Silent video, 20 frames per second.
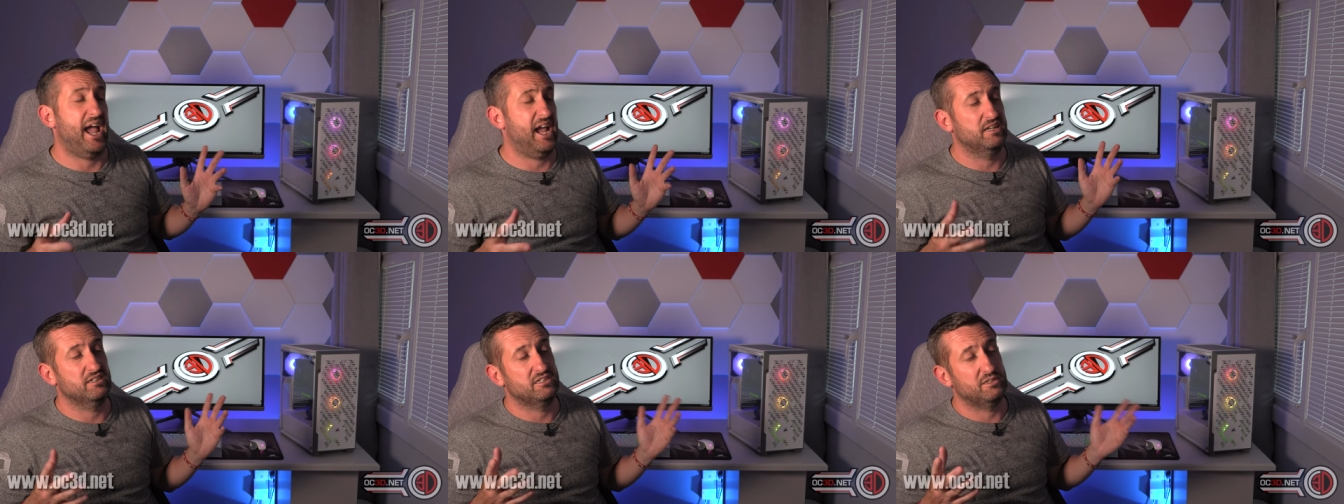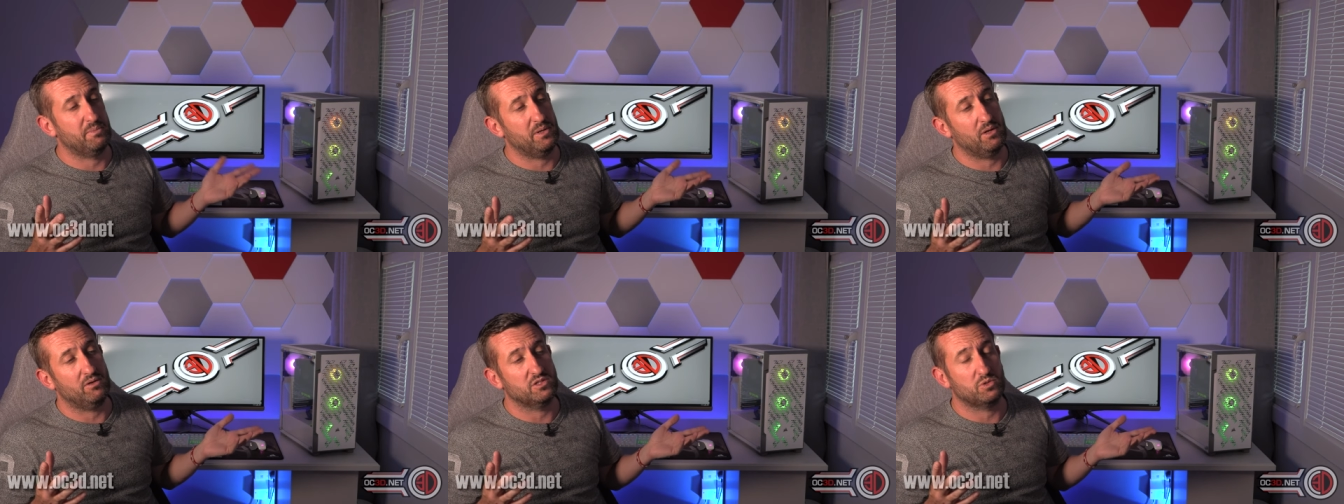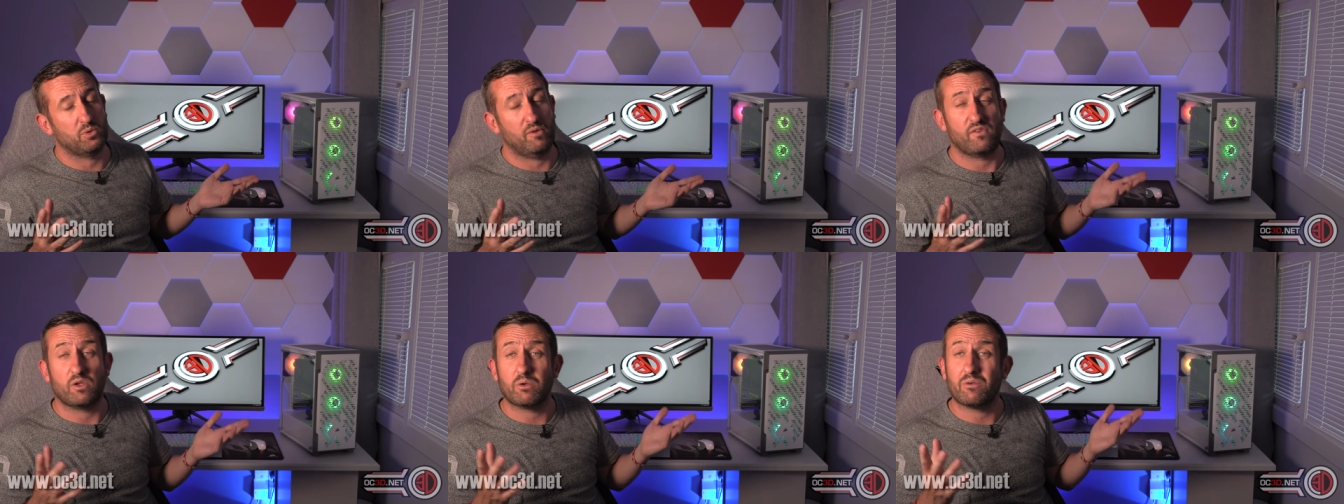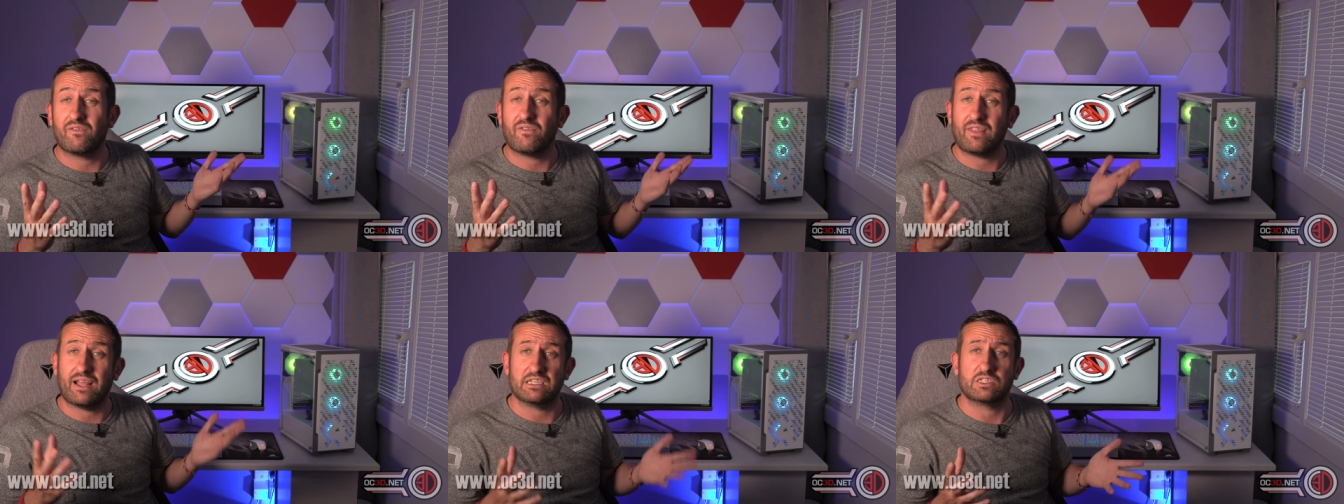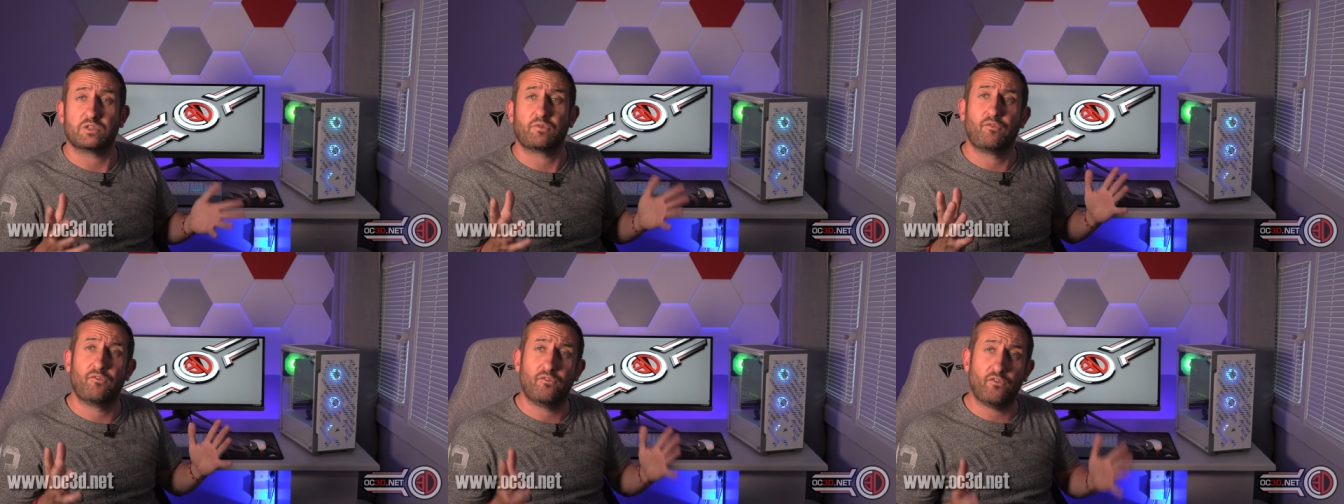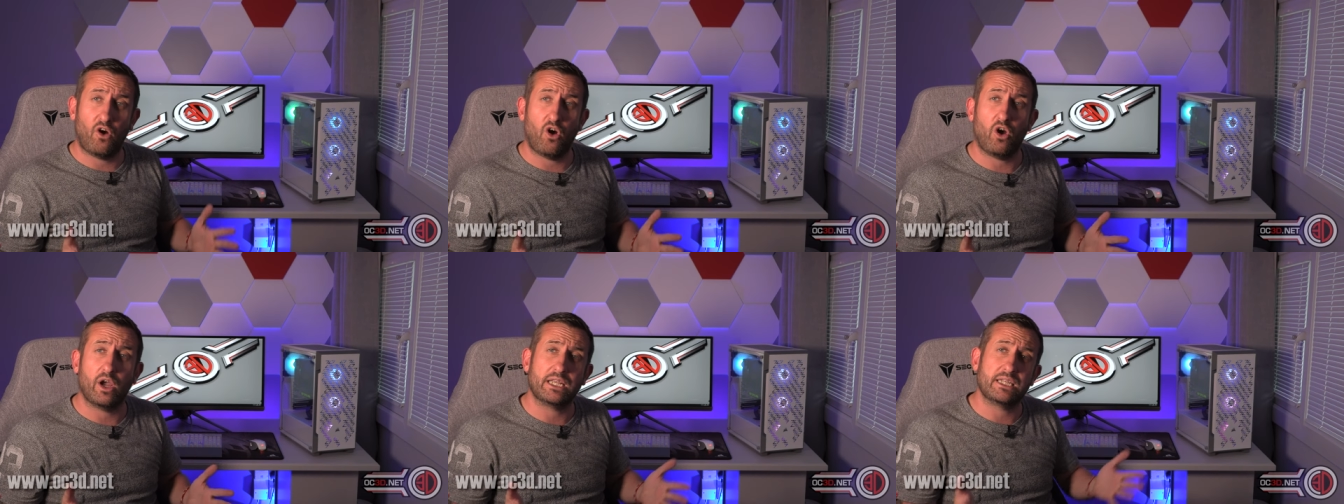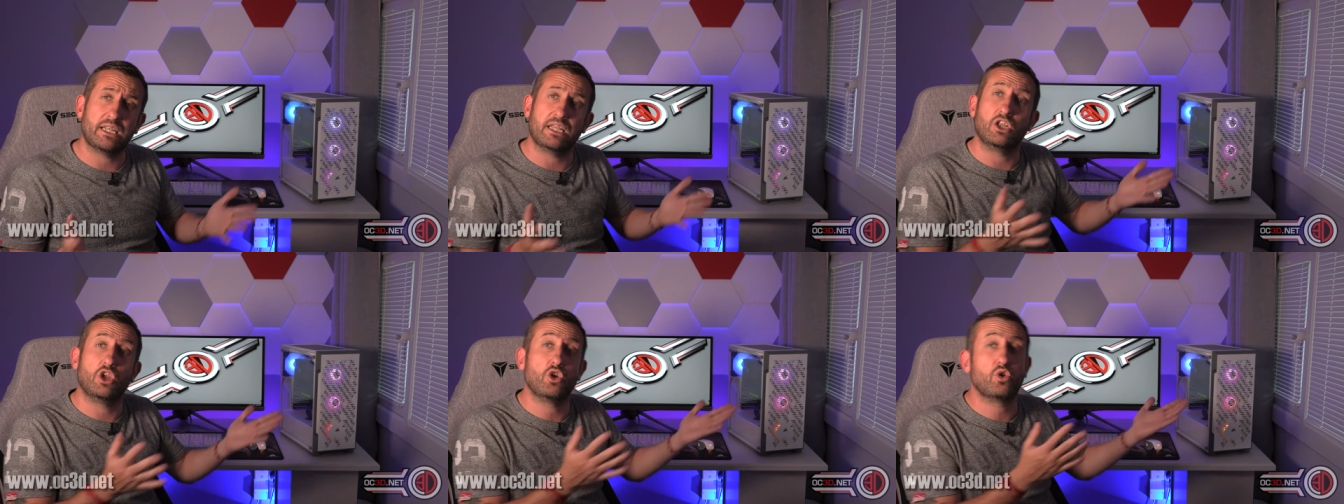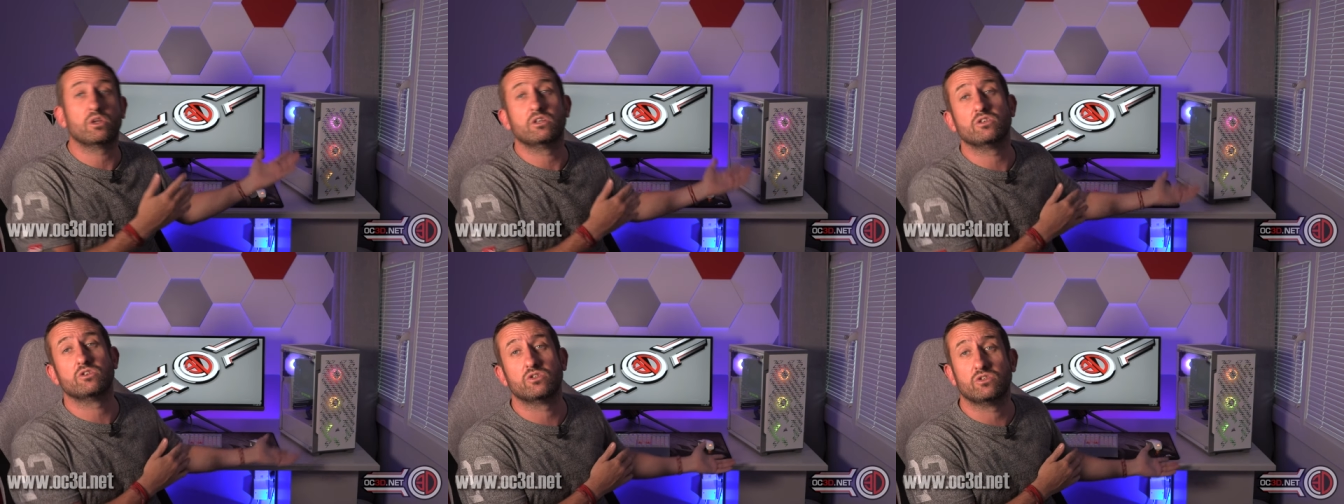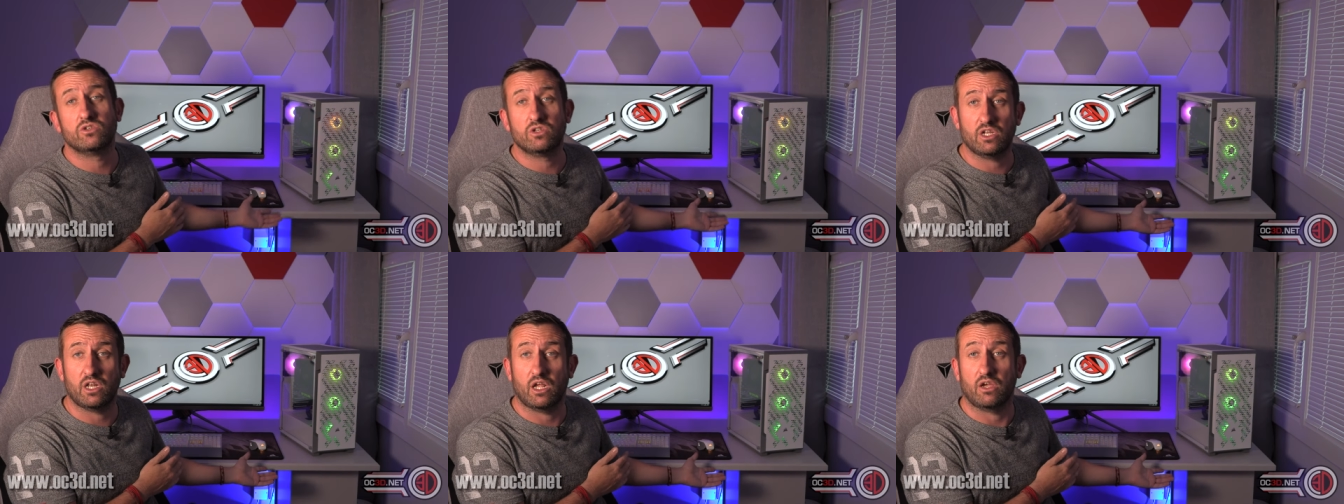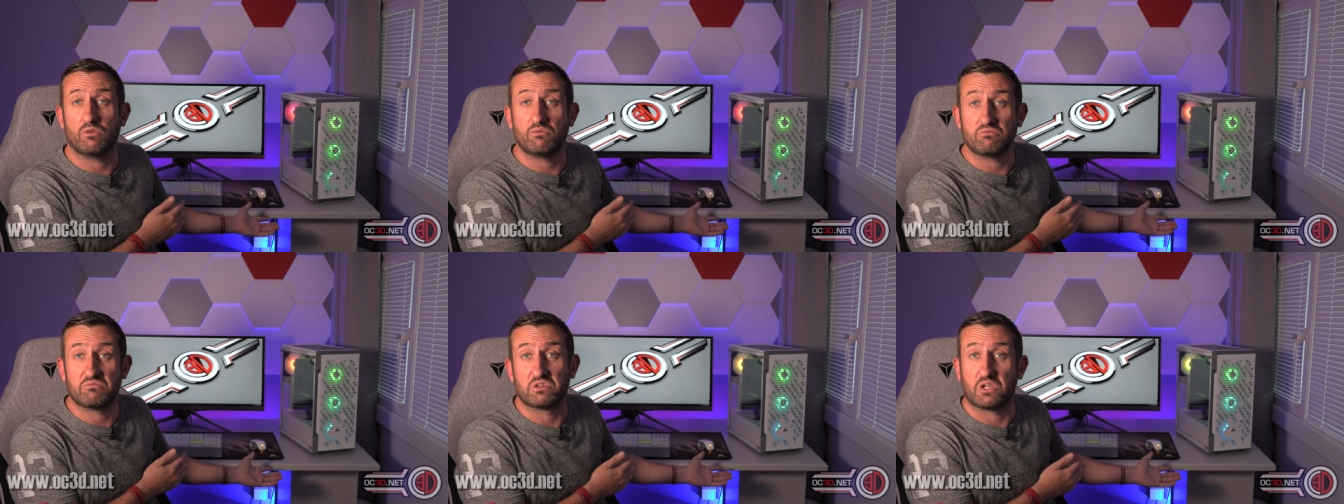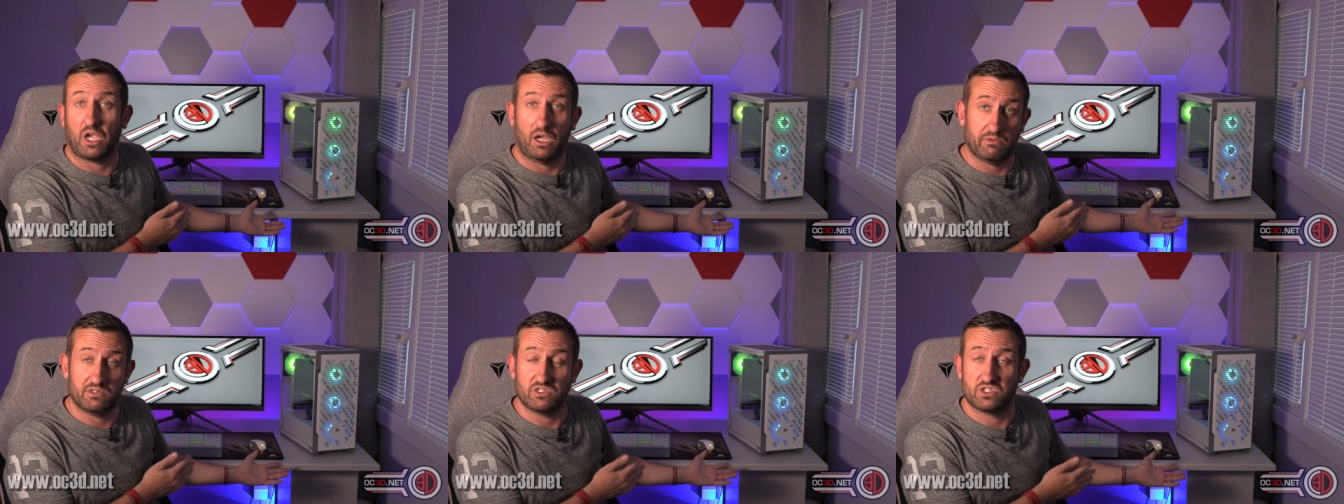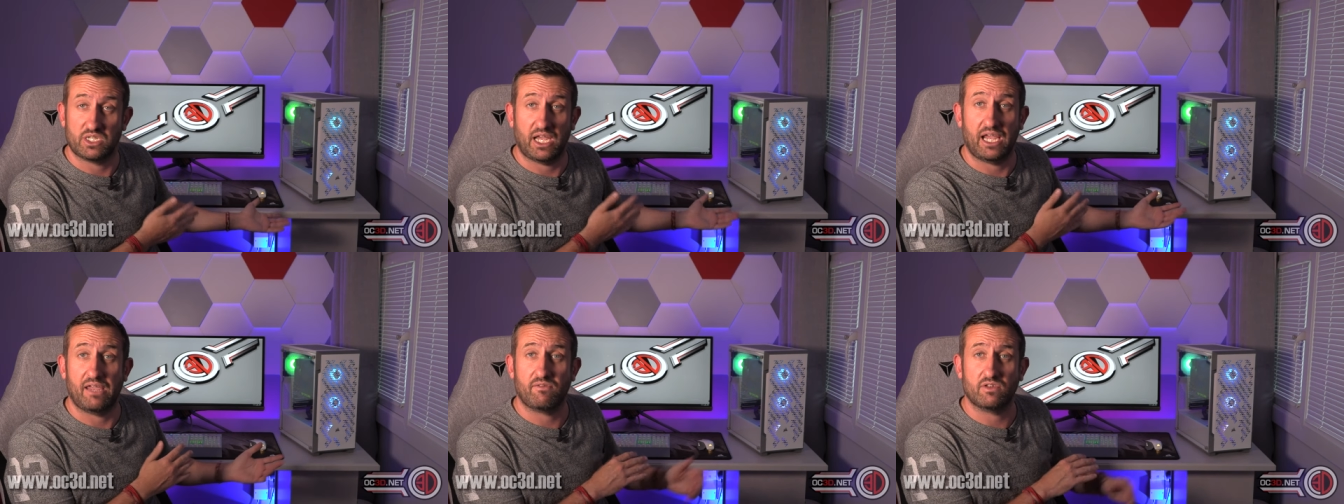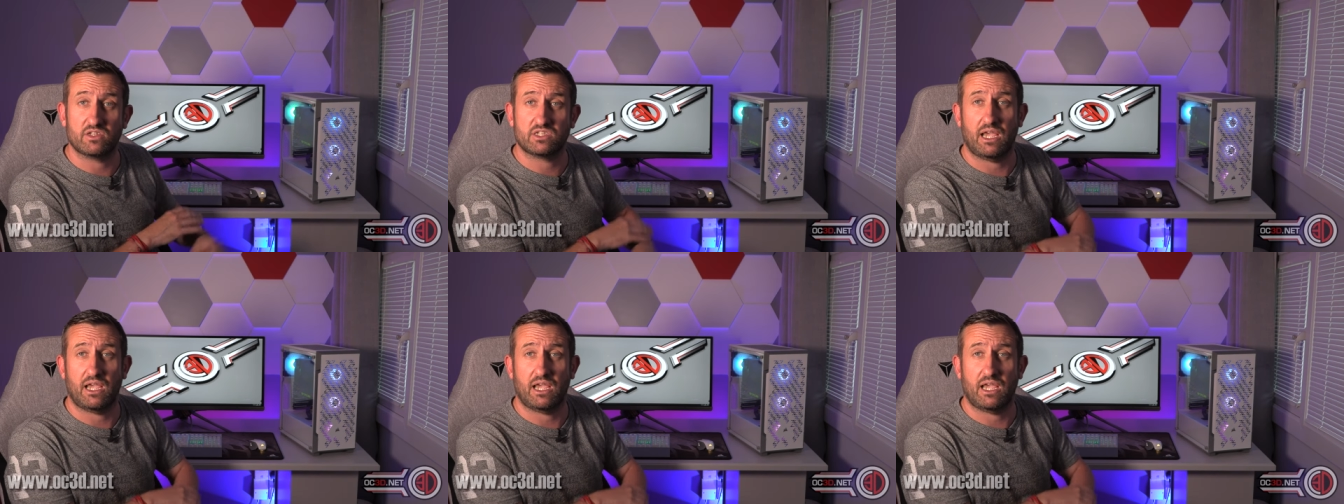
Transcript: And to be honest with you, if that's fine, then you can, you know, go and save your